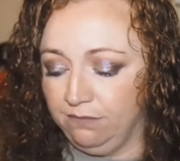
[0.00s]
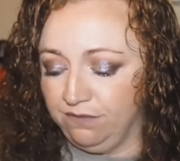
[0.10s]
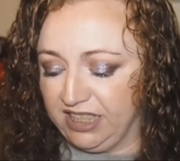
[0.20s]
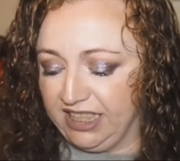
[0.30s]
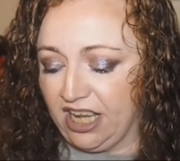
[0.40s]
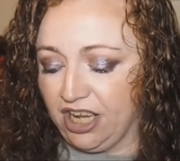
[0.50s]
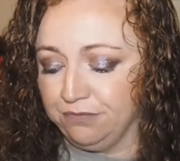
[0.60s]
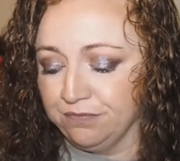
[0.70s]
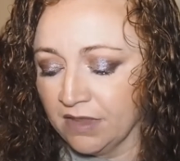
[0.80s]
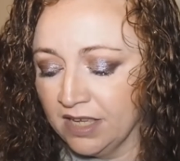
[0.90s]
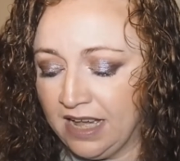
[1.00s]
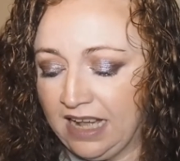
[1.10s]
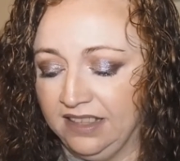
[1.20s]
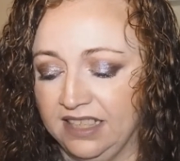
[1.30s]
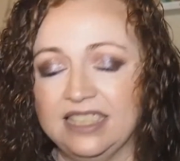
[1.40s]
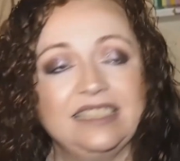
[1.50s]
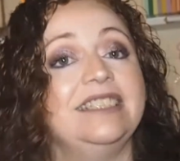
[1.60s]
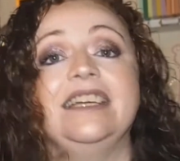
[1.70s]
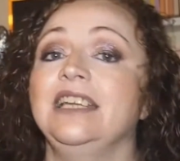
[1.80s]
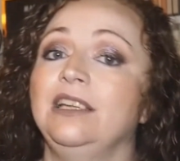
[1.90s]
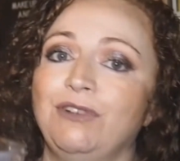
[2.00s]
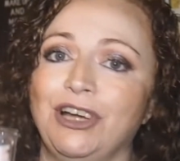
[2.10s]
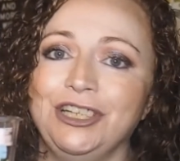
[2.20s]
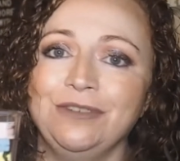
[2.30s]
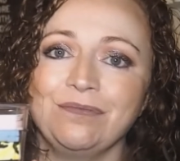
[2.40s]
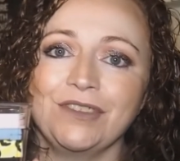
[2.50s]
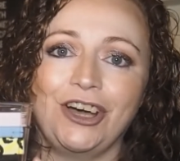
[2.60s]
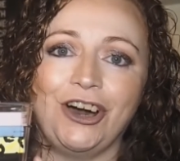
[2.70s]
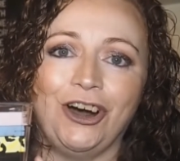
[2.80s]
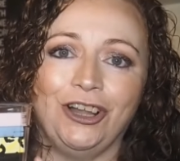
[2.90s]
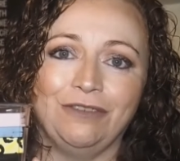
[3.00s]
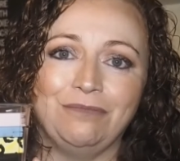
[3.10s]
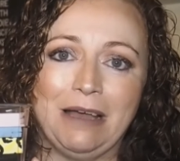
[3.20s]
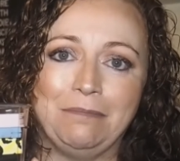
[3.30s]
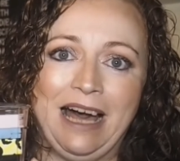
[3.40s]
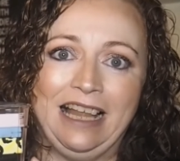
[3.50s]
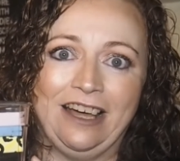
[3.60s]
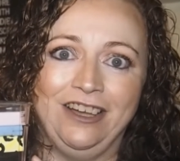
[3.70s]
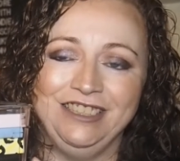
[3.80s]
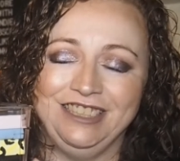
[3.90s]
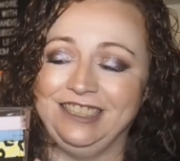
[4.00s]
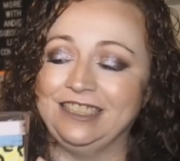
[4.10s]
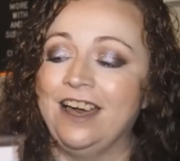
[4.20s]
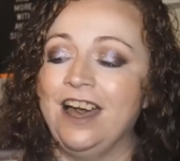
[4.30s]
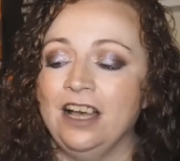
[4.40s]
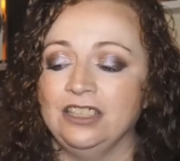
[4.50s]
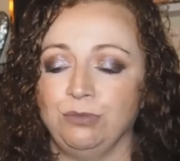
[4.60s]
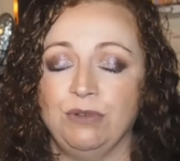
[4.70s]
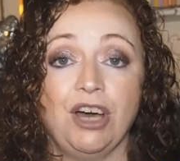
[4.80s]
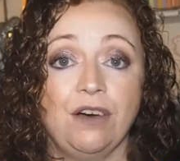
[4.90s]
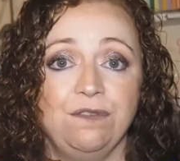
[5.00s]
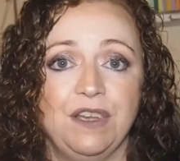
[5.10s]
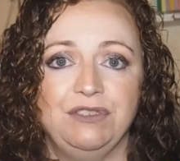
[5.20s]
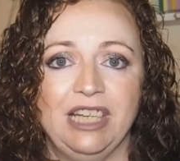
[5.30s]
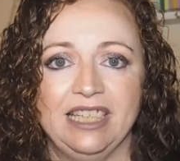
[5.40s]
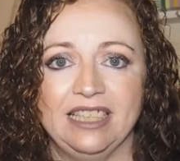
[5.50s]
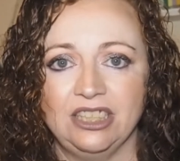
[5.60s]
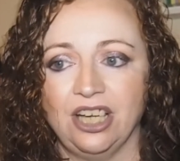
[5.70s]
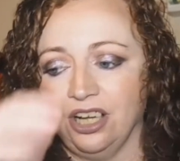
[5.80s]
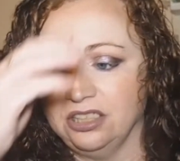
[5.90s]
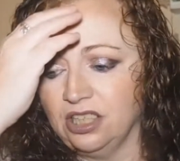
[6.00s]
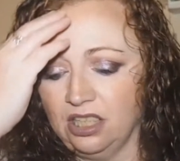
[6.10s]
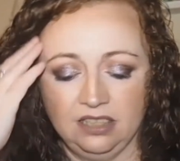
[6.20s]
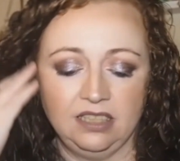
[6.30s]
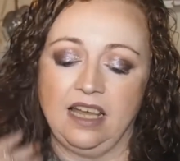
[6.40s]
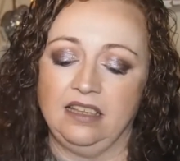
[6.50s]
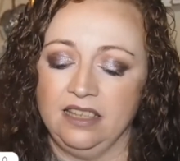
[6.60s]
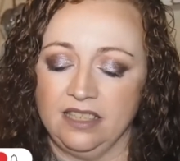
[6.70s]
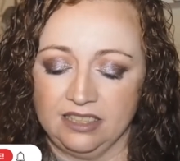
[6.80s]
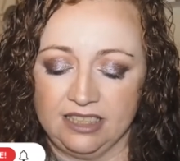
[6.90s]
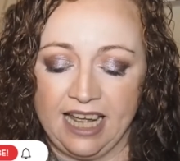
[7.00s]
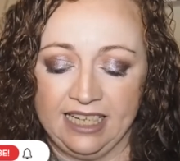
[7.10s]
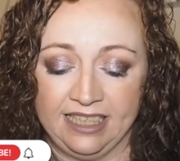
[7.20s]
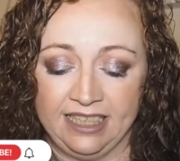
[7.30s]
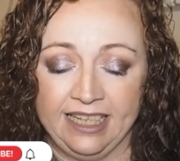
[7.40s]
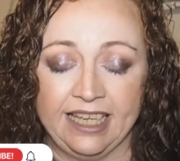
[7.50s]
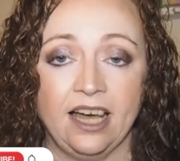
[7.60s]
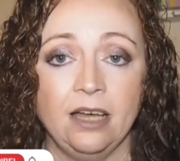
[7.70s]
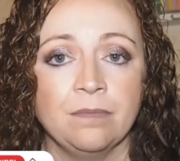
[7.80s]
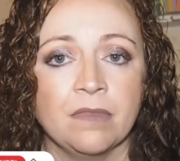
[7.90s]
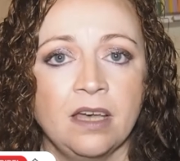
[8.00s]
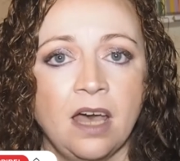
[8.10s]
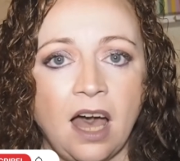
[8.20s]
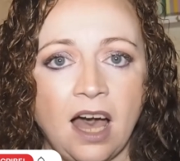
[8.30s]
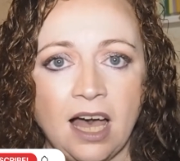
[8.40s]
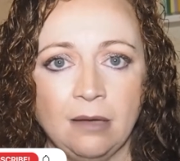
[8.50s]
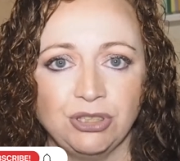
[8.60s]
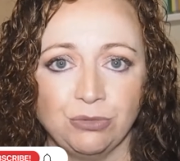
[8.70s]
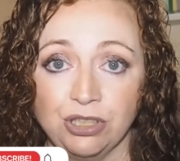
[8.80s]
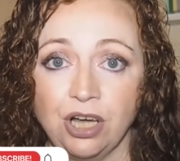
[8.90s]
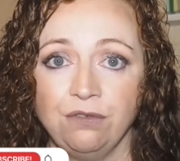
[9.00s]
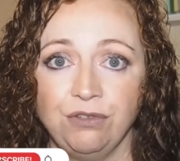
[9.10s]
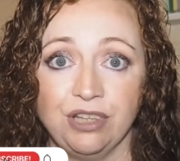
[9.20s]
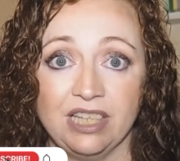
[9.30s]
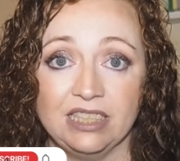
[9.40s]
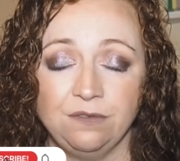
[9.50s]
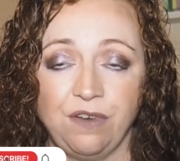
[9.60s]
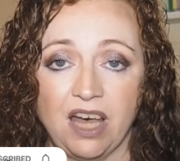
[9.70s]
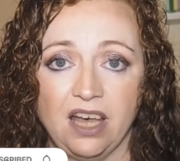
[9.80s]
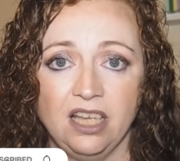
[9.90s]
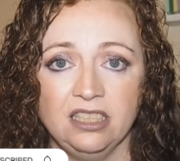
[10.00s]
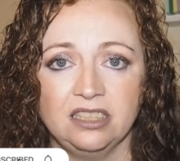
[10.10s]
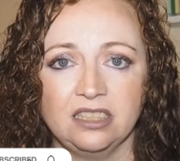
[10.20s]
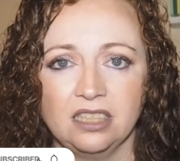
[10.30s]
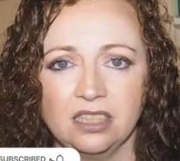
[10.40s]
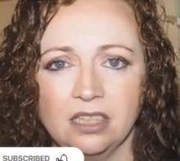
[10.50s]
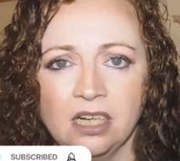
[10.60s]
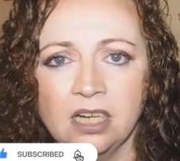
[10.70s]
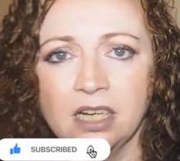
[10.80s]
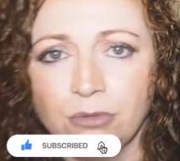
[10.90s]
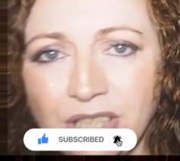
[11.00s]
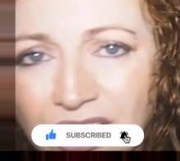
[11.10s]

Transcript: video, and this isn't even all of my palettes. So we've got fifteen in total. There's, I think there's ten in here. Um, so we'll go through these first. We're not